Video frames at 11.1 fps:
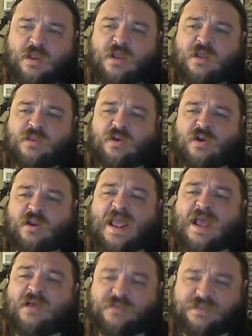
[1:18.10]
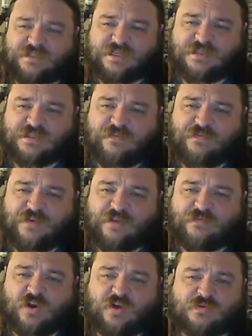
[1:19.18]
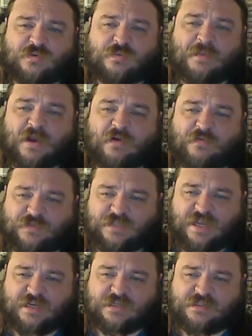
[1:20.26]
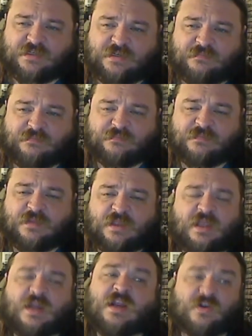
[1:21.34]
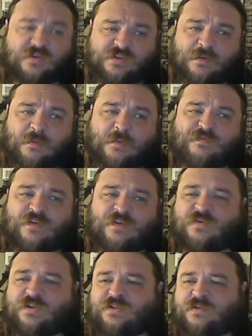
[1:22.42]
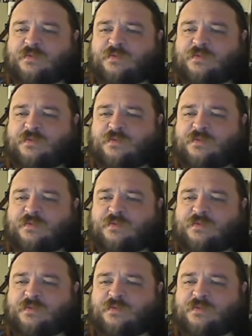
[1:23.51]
There are countless Destiny 5 cards with powerful text, and here are some of my favorites.